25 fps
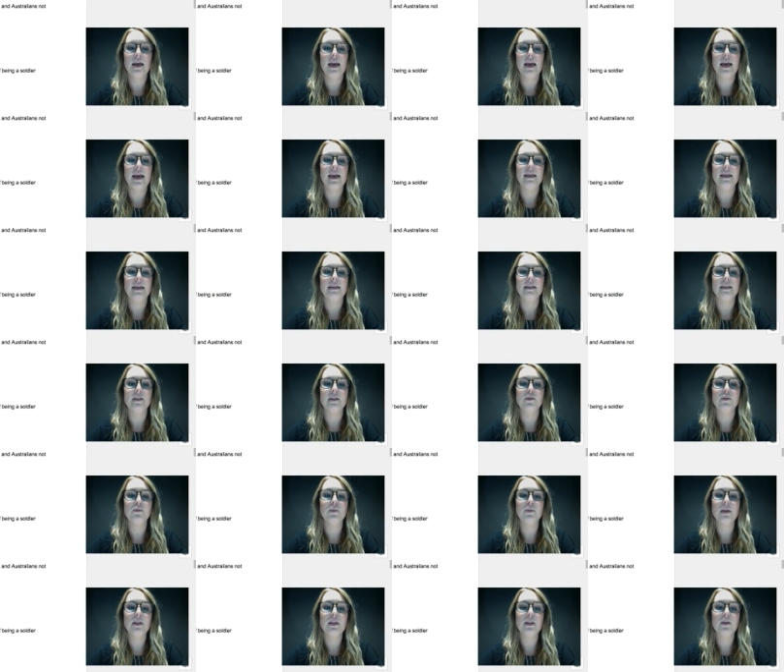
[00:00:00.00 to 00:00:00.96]
And it's a
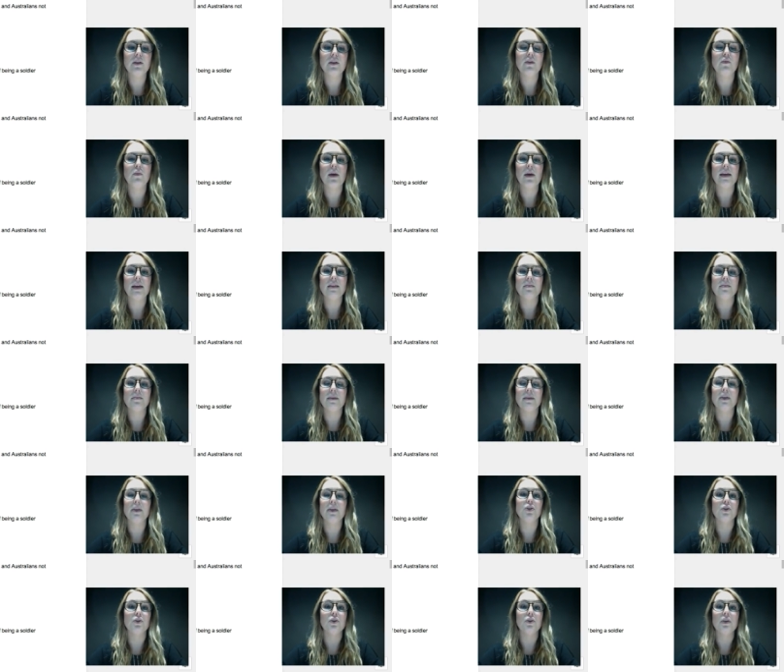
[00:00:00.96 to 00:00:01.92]
really good way to make
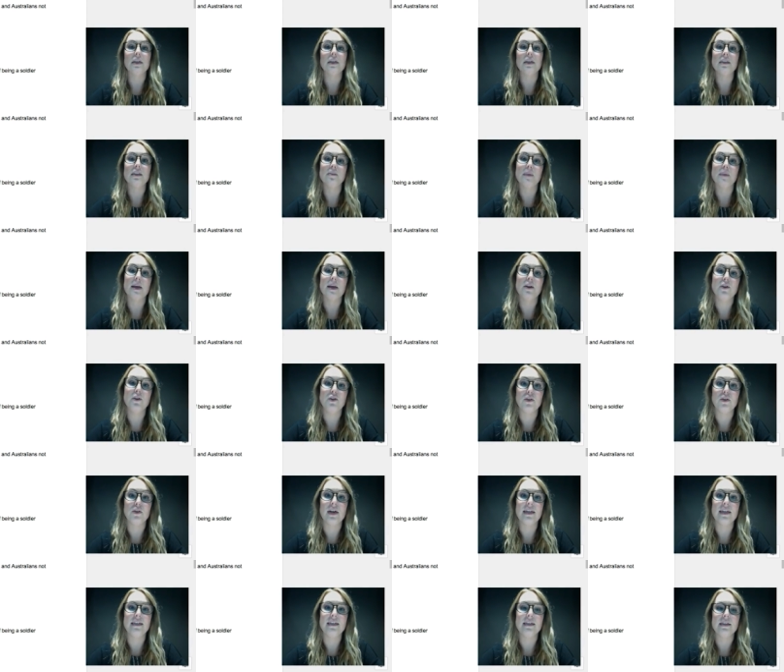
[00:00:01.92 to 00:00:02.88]
sure you expand on
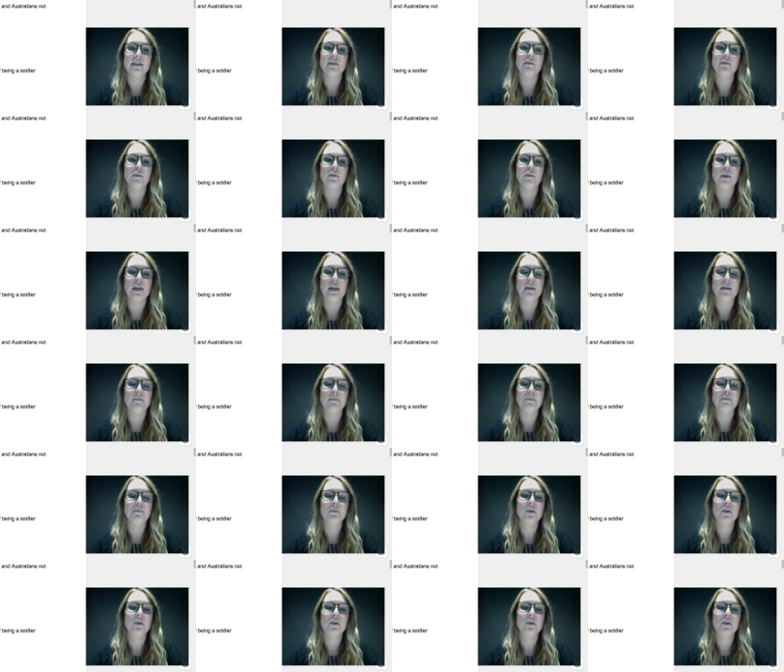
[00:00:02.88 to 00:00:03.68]
your ideas fully.